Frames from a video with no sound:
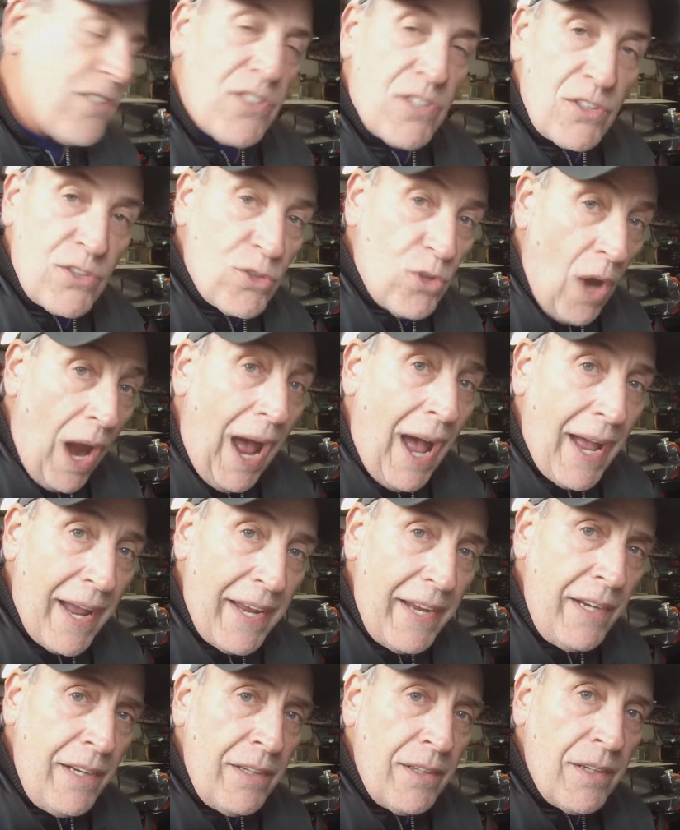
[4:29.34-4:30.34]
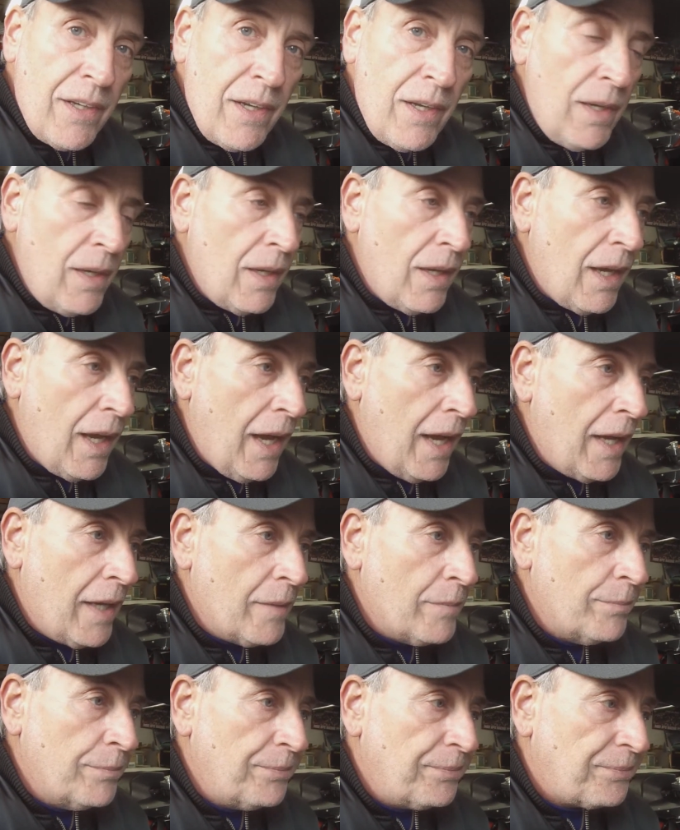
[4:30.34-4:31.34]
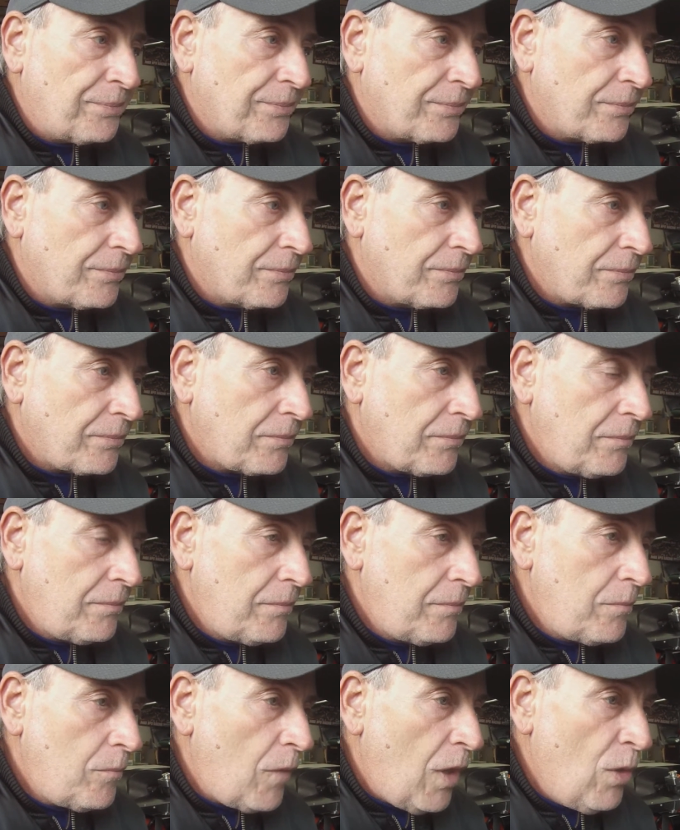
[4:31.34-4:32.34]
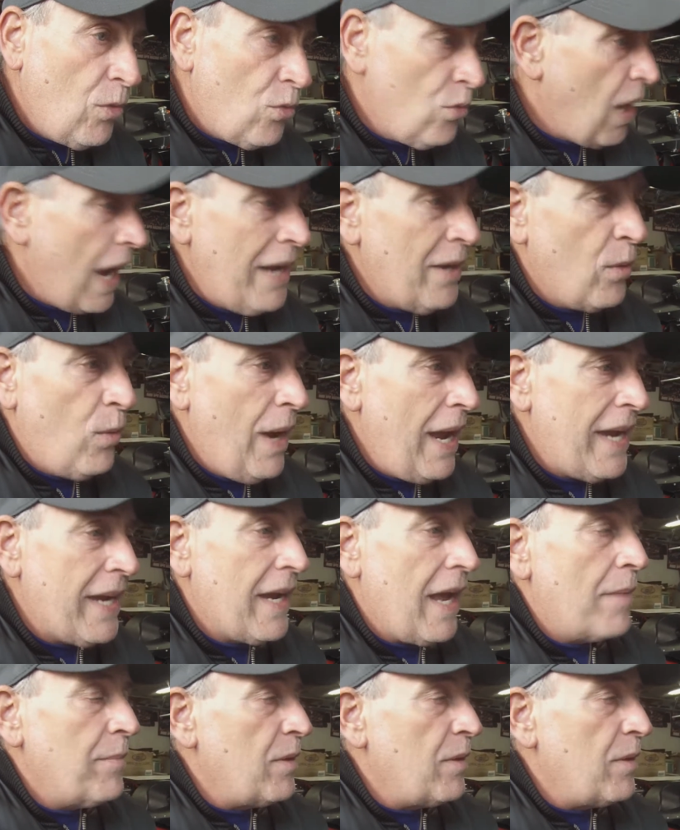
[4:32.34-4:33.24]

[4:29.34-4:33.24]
to try right away.